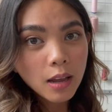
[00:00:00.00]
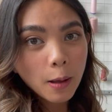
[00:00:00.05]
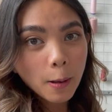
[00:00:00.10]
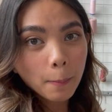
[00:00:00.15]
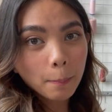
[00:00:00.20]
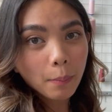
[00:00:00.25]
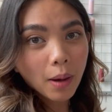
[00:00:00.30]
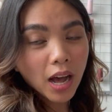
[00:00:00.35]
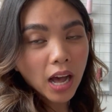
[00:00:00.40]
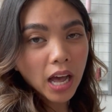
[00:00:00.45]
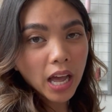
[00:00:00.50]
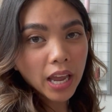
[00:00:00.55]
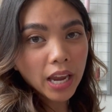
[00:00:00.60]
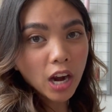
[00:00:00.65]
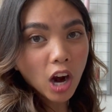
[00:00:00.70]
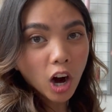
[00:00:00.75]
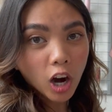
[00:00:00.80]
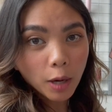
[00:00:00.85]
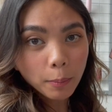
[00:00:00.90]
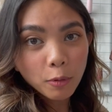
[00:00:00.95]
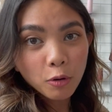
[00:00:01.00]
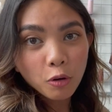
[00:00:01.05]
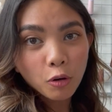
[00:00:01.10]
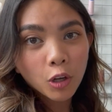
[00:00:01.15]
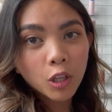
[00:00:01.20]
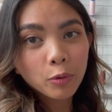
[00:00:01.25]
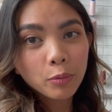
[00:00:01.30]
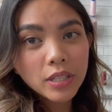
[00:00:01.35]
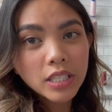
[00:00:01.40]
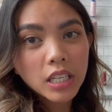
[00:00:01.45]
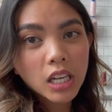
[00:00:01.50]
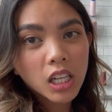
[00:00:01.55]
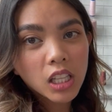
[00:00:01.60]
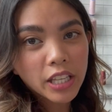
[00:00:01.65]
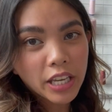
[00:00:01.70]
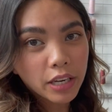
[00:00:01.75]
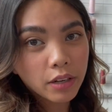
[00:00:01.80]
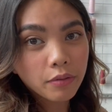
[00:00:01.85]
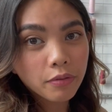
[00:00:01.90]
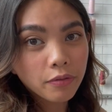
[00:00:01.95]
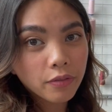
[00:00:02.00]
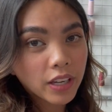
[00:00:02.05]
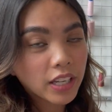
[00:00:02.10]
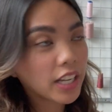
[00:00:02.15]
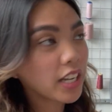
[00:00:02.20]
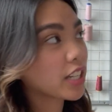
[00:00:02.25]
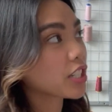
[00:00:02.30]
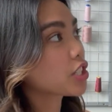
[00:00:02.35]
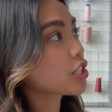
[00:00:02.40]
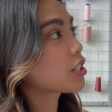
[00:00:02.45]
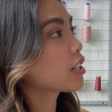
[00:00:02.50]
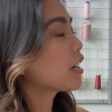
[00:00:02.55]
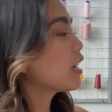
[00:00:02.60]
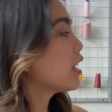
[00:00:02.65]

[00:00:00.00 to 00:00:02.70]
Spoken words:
my armhole was clean finished.